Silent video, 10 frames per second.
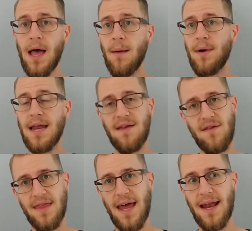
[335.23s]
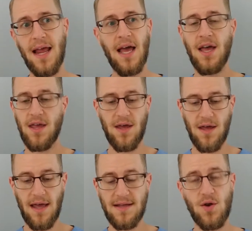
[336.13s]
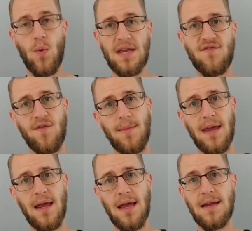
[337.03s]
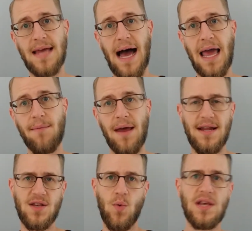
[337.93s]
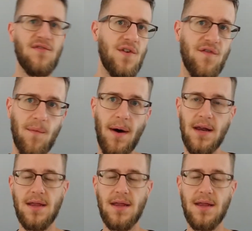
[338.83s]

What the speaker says: But even then, it's a waste for me in time, and it's a waste for you for money.